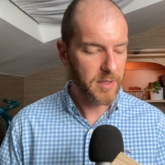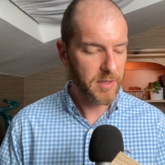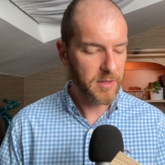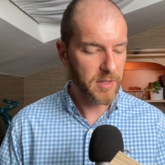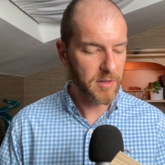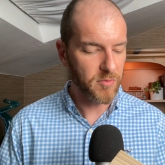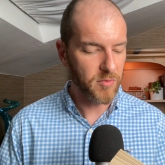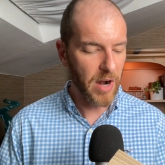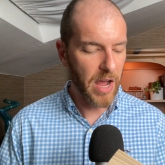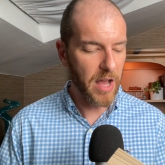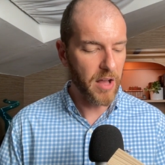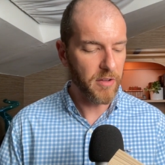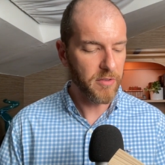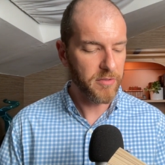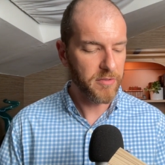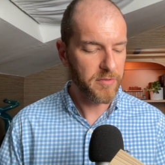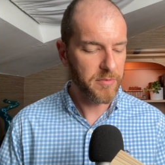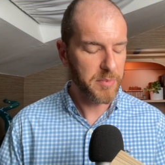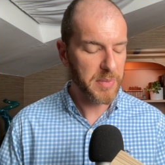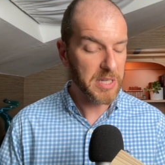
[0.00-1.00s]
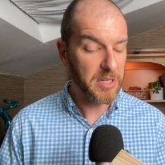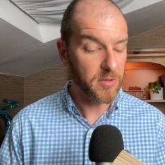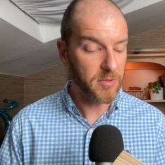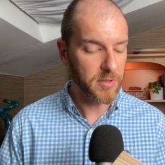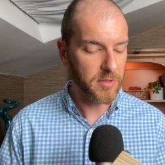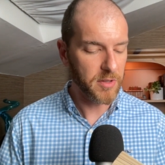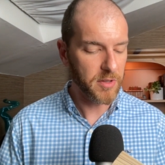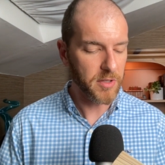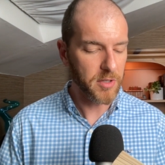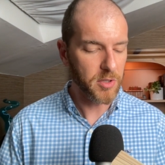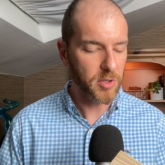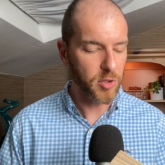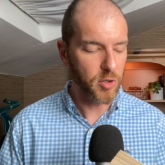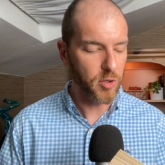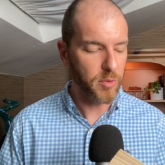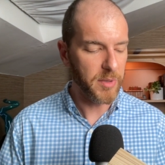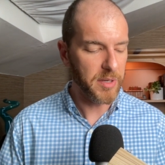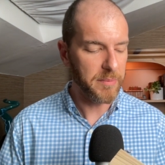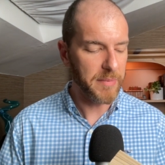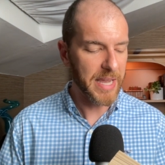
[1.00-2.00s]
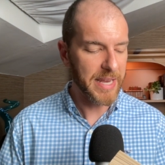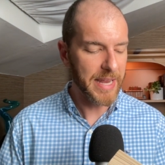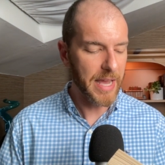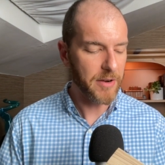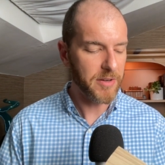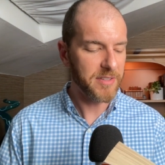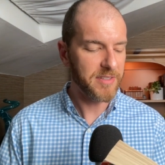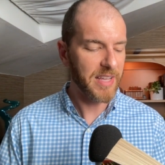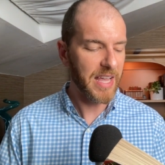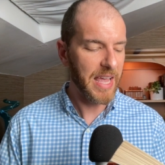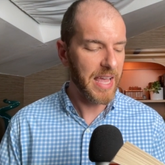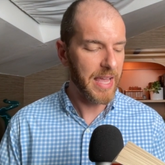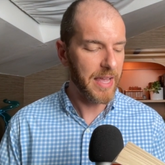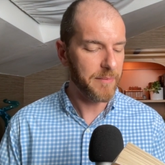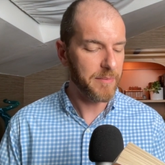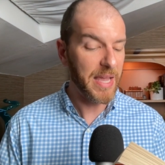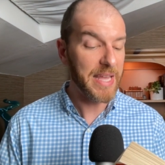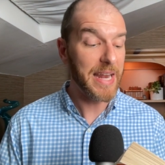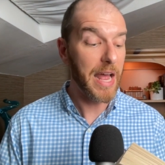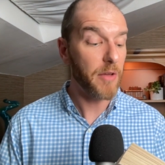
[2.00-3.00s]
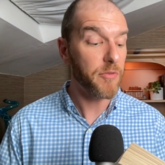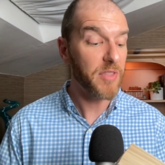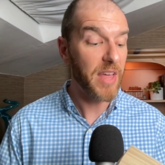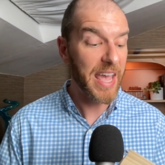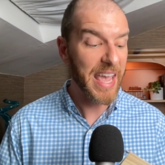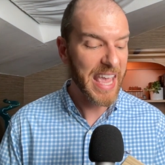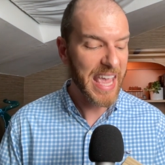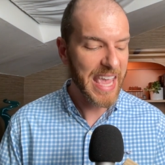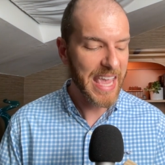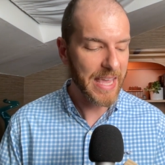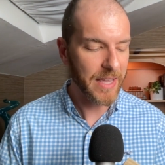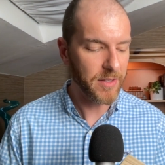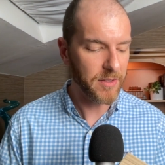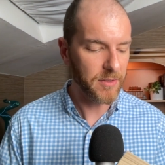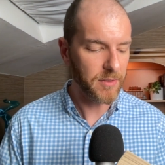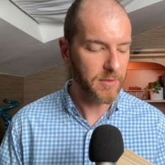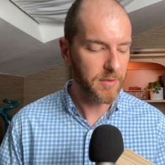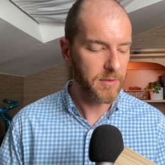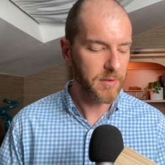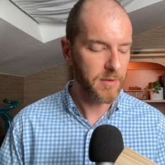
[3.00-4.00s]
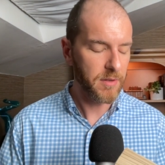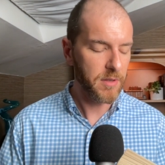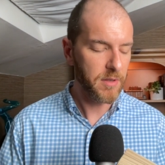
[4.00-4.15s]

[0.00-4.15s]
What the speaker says: Then Ralph peered into the gloom and made out the hands.